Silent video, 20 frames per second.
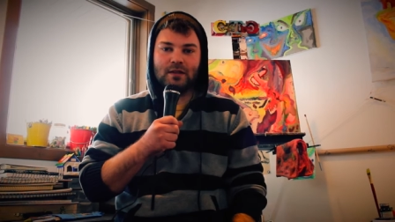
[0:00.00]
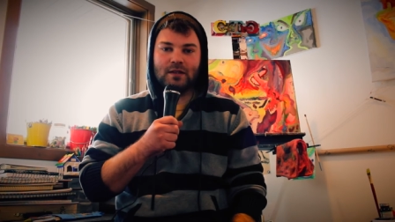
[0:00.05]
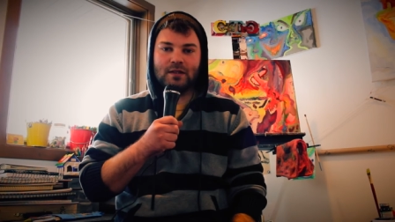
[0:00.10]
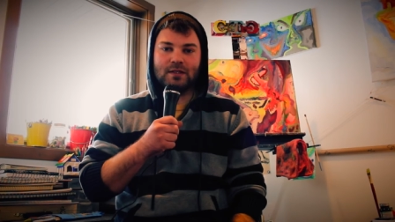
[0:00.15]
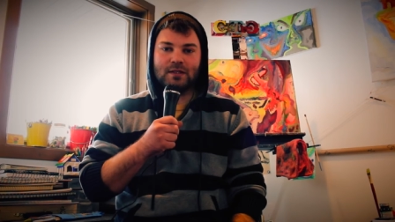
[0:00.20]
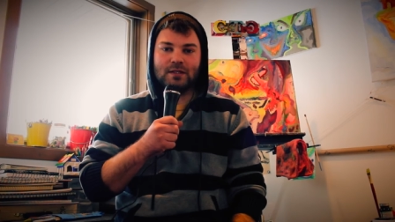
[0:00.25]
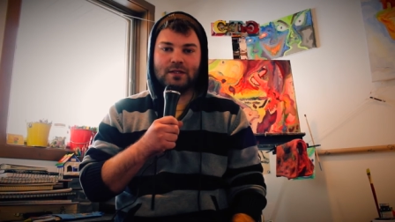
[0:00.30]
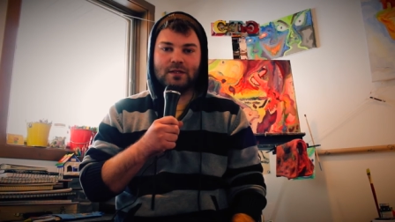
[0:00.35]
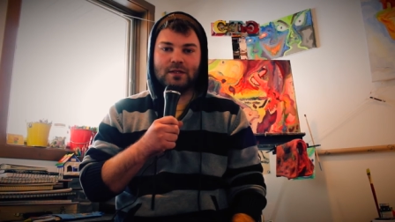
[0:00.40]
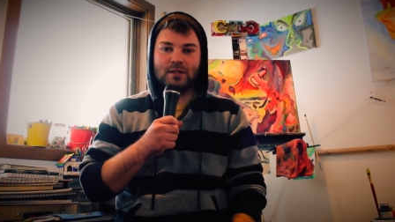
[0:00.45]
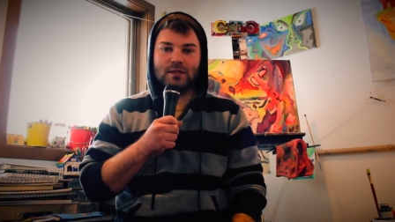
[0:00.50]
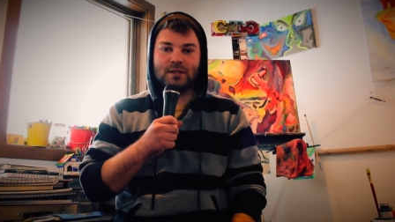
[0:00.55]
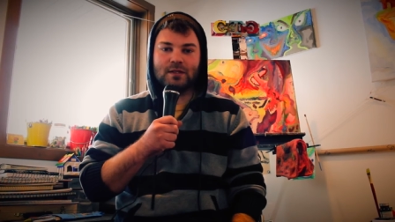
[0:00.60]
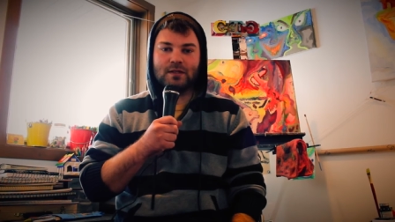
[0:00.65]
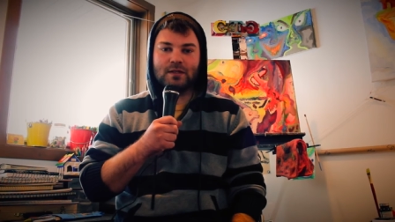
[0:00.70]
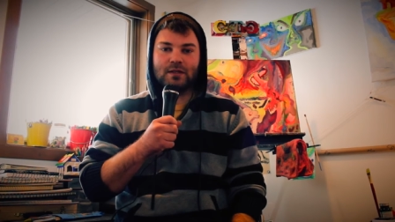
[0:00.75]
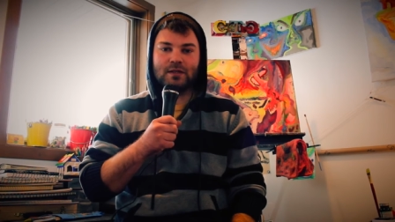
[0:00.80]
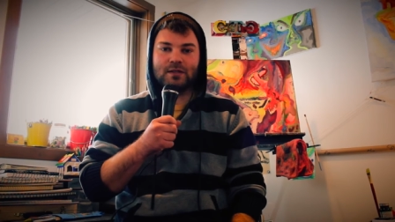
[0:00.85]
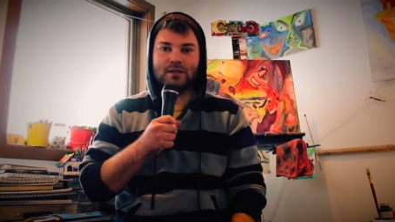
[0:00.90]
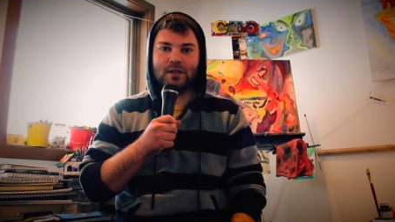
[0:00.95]
it's
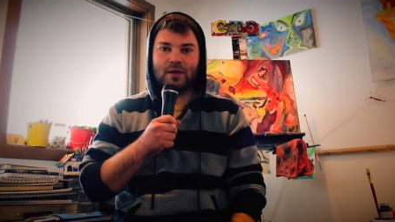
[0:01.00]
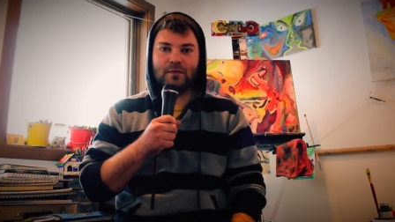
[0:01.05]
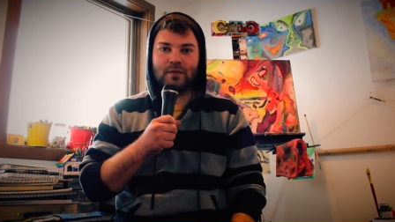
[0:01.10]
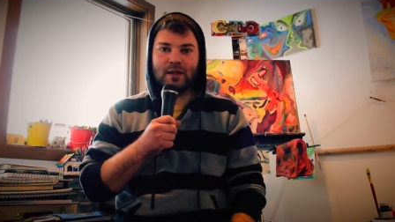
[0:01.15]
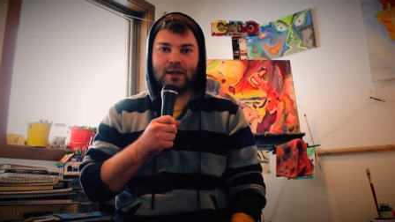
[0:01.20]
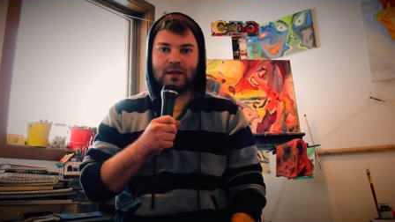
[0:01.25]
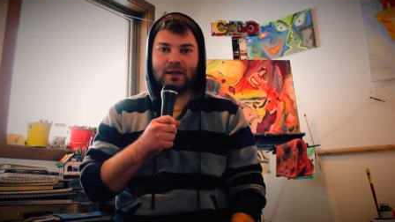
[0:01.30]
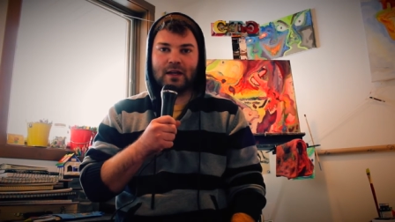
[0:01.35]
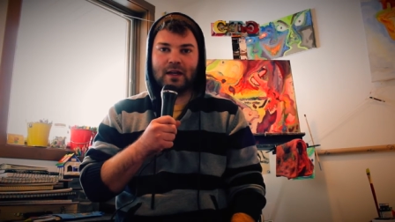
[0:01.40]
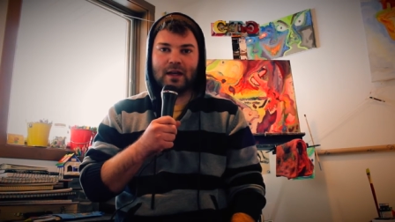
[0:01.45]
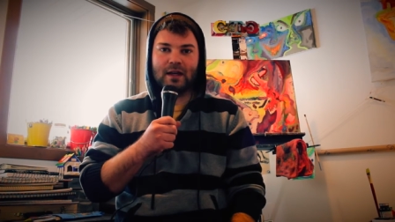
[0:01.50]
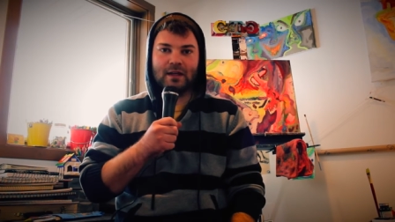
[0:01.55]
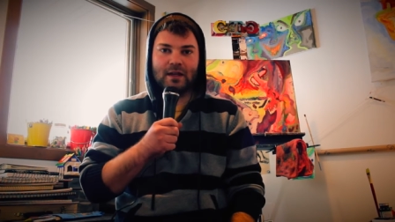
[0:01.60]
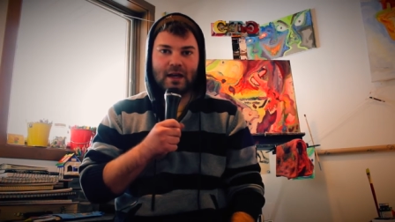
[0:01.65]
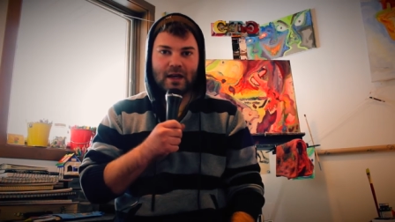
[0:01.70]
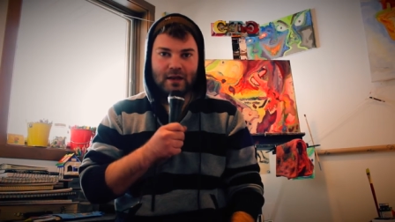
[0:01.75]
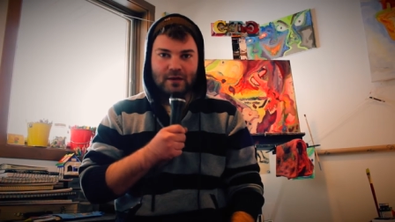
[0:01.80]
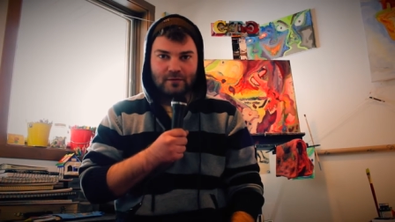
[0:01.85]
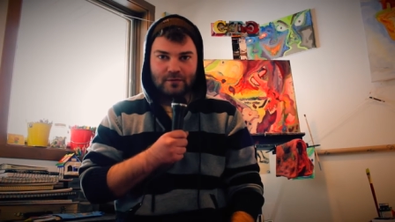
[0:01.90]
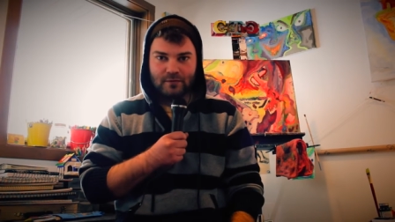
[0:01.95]
just something that I
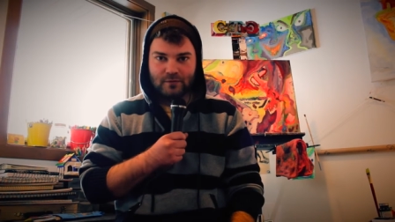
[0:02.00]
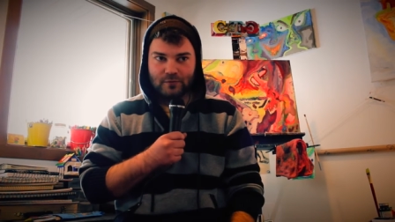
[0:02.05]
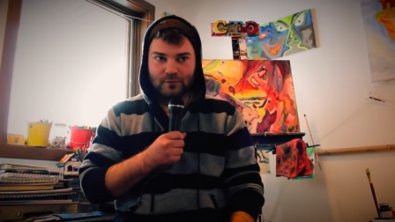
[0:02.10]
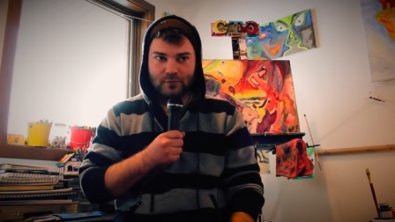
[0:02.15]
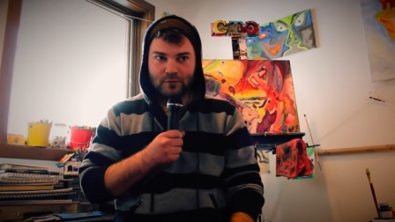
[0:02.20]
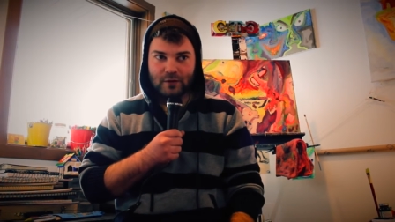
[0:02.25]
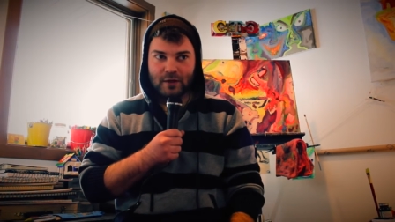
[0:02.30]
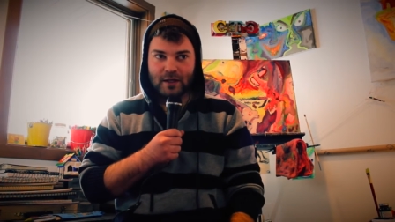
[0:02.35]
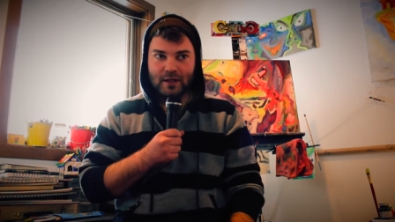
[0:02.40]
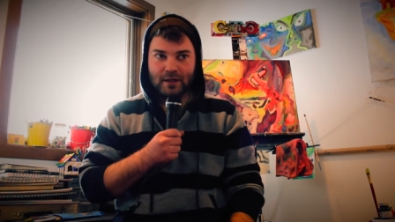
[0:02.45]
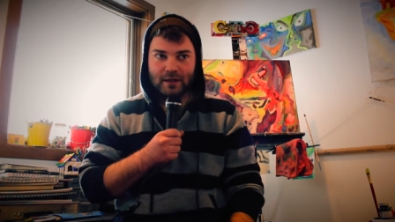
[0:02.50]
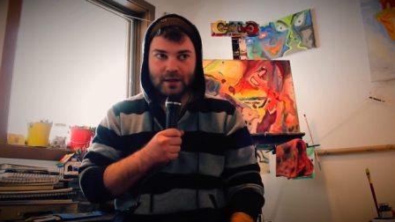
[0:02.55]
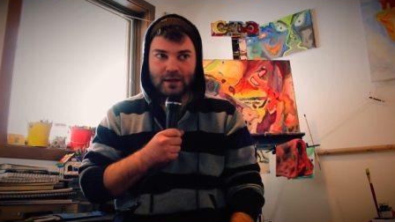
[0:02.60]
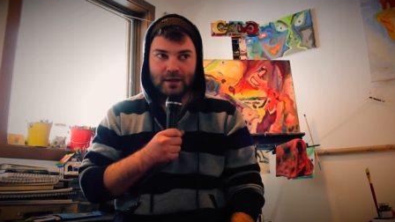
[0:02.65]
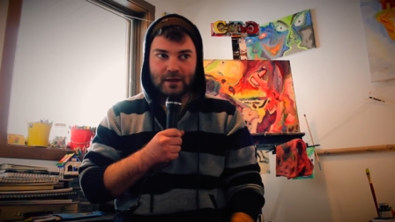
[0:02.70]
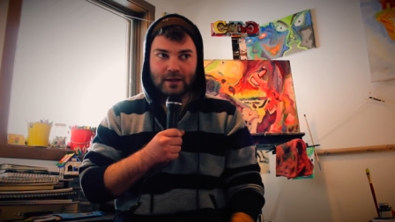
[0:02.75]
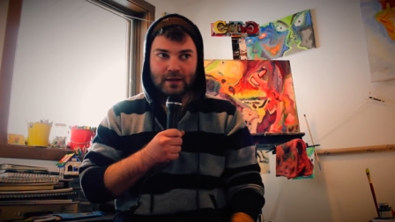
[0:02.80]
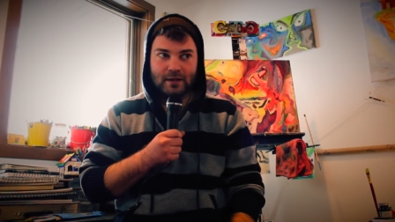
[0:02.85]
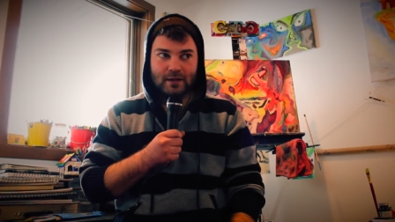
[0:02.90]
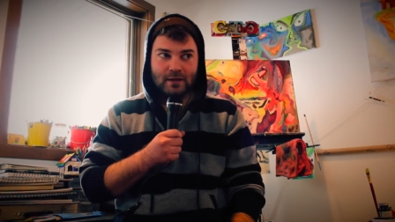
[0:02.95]
can't
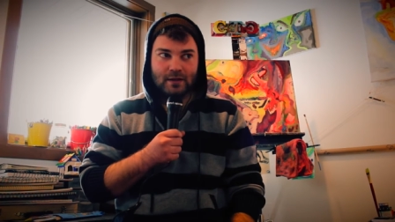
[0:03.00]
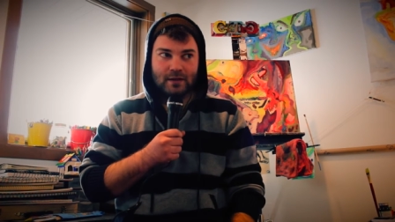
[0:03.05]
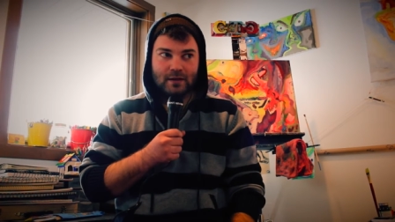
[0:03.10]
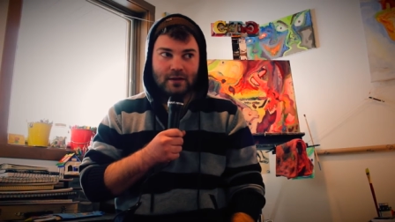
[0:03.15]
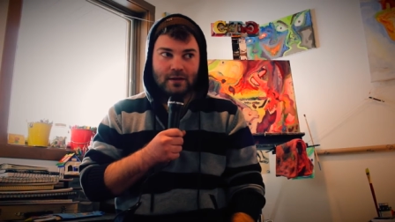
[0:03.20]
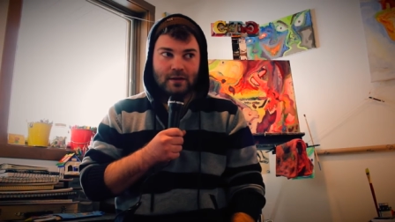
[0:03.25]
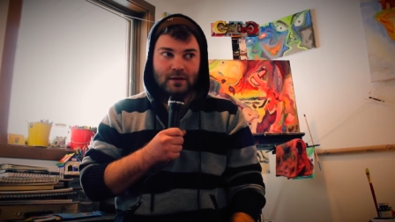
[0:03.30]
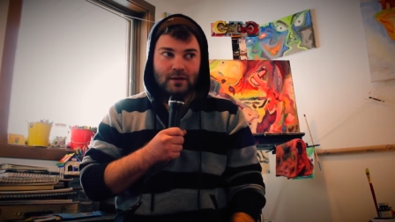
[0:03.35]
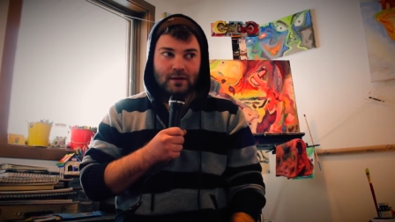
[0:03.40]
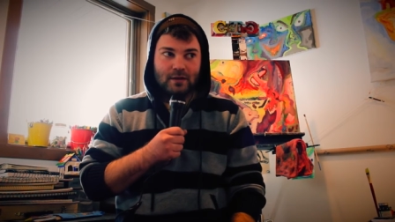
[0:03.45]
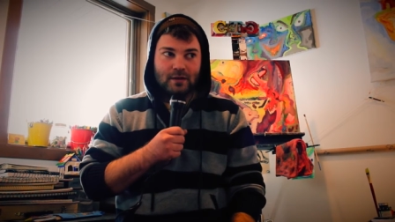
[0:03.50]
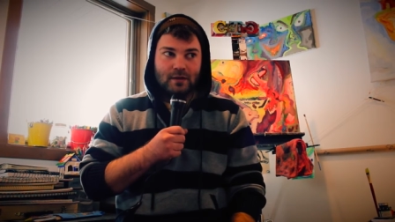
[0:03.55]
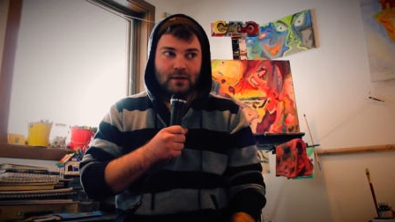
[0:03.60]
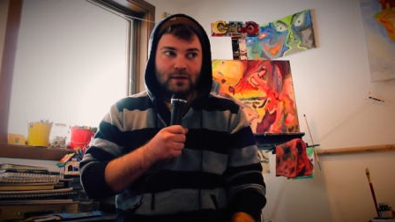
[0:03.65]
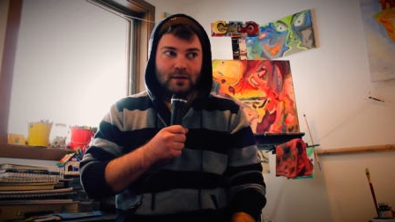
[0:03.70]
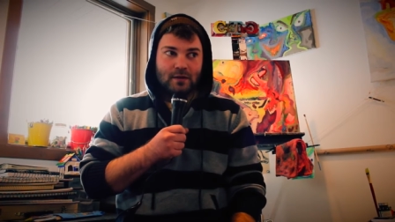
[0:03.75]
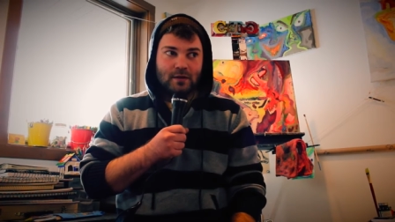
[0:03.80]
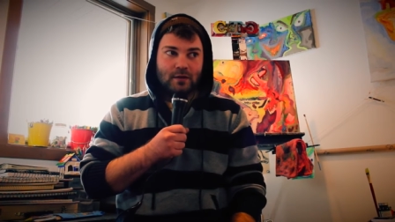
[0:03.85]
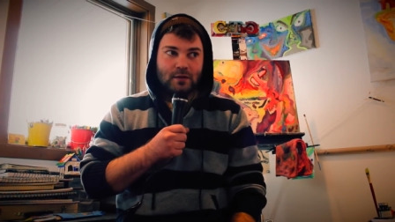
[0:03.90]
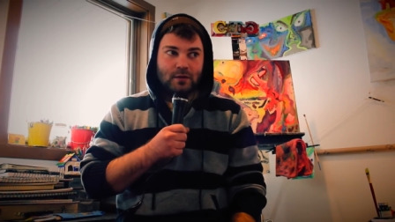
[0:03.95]
really
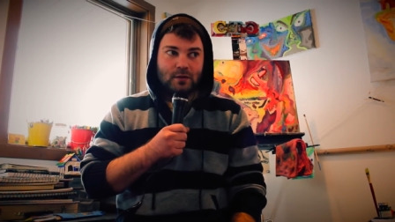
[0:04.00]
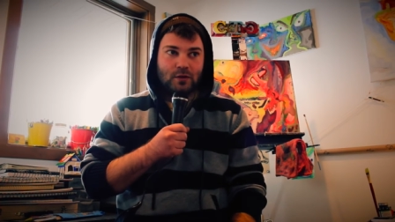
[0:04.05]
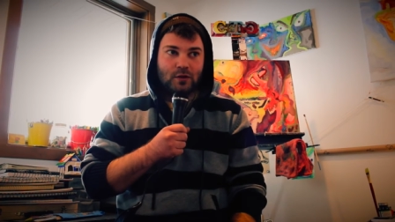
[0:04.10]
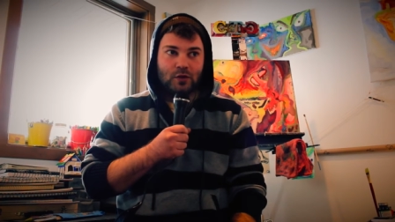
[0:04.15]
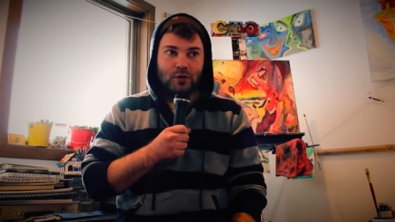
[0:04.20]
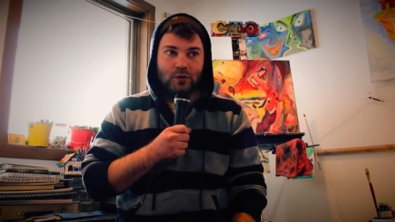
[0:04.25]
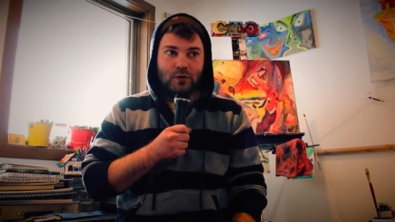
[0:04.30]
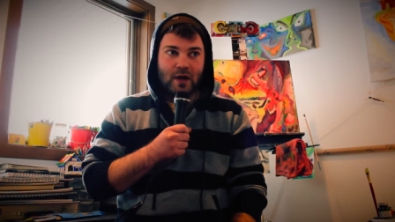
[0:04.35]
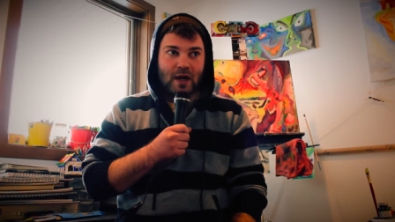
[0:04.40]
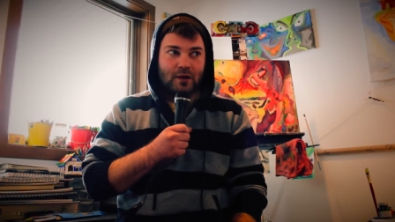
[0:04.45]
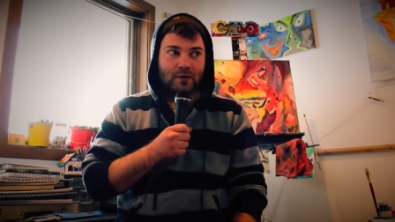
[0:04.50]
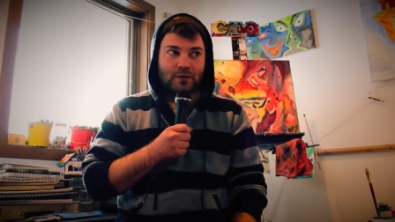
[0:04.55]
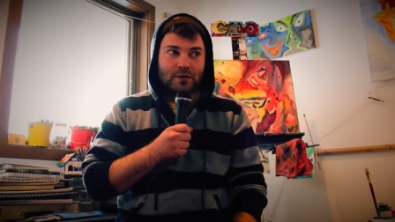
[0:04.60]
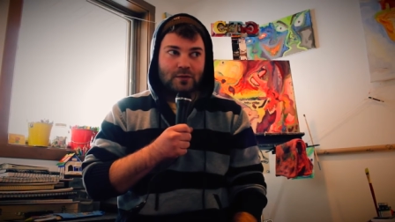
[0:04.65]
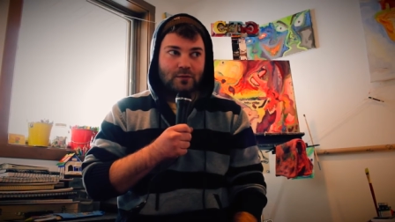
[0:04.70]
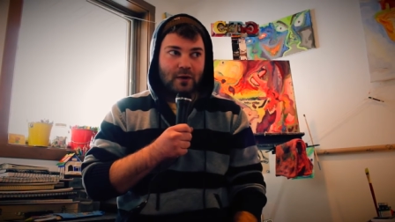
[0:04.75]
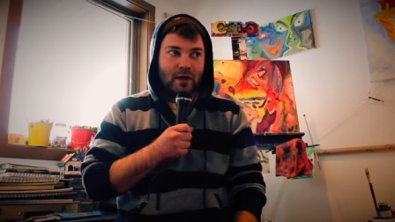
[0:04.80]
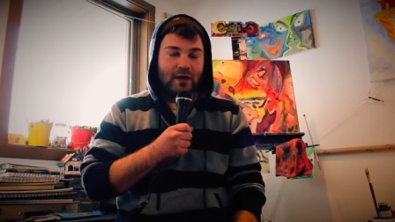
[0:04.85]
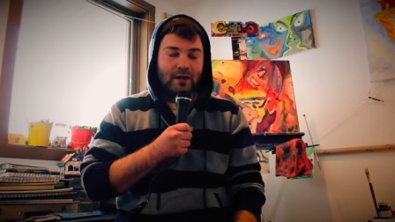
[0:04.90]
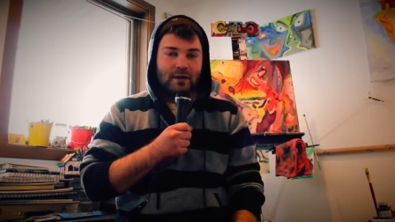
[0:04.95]
do
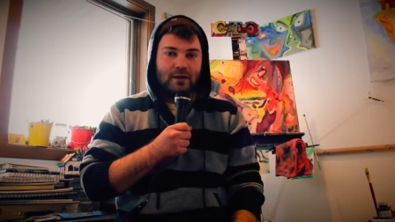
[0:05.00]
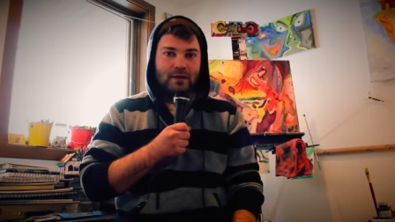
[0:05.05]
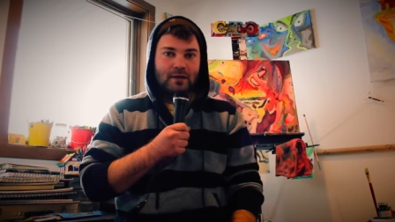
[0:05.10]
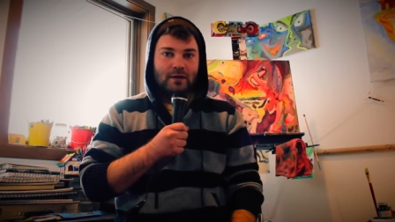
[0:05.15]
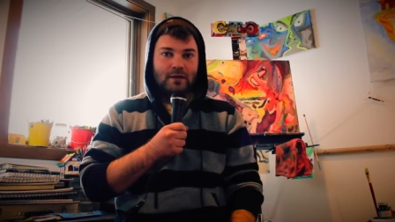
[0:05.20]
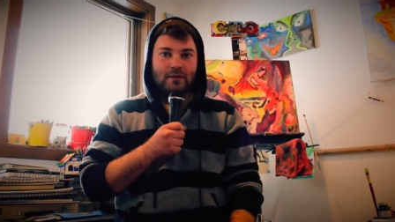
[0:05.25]
elsewhere.